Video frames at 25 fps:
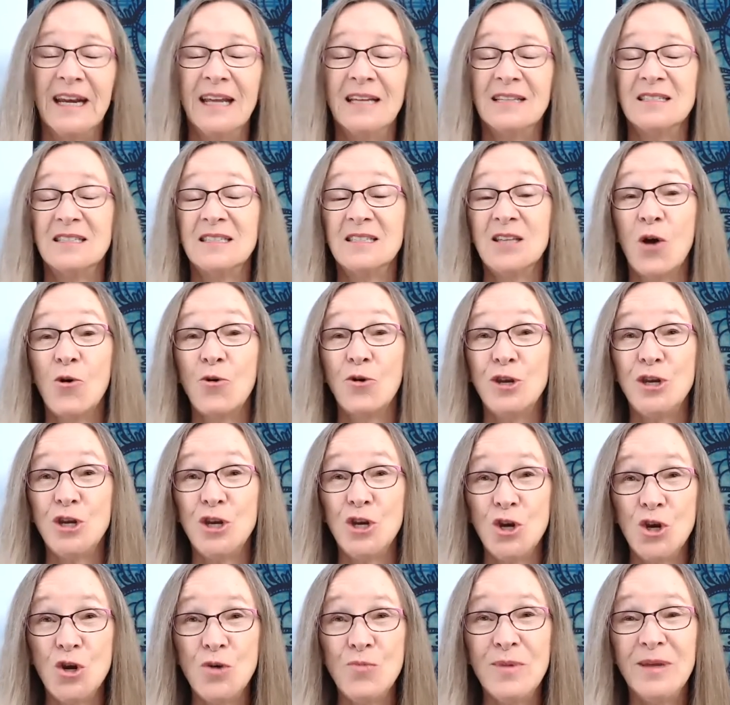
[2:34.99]
and so
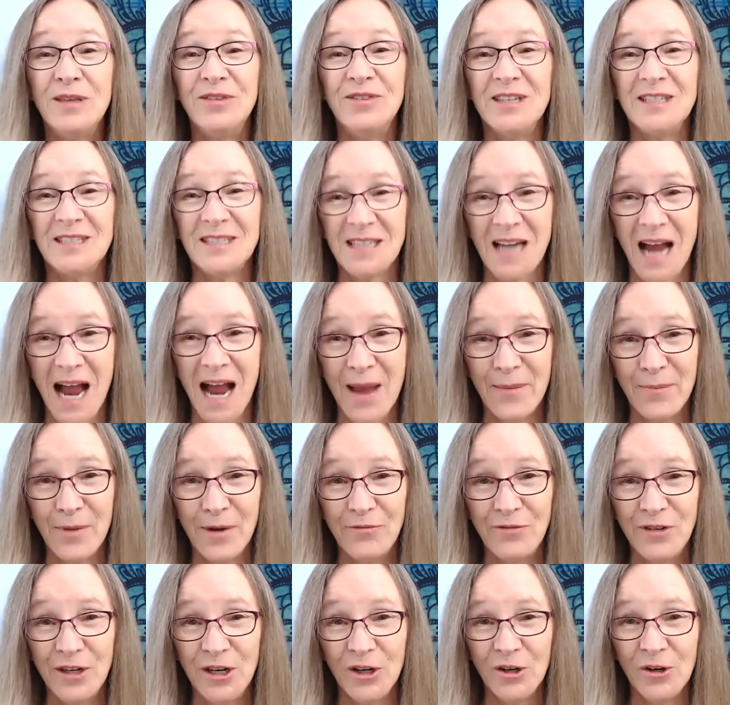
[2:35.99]
humid this time of
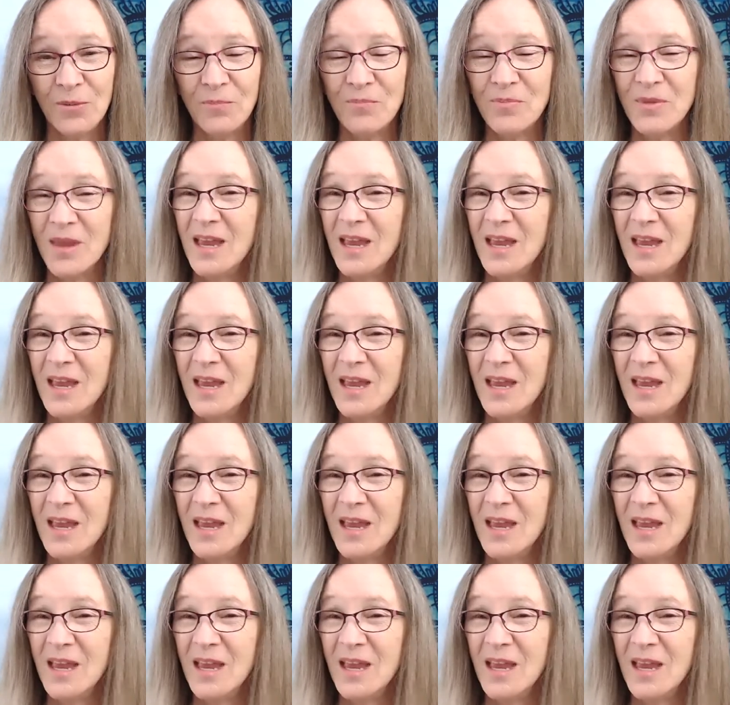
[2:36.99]
year,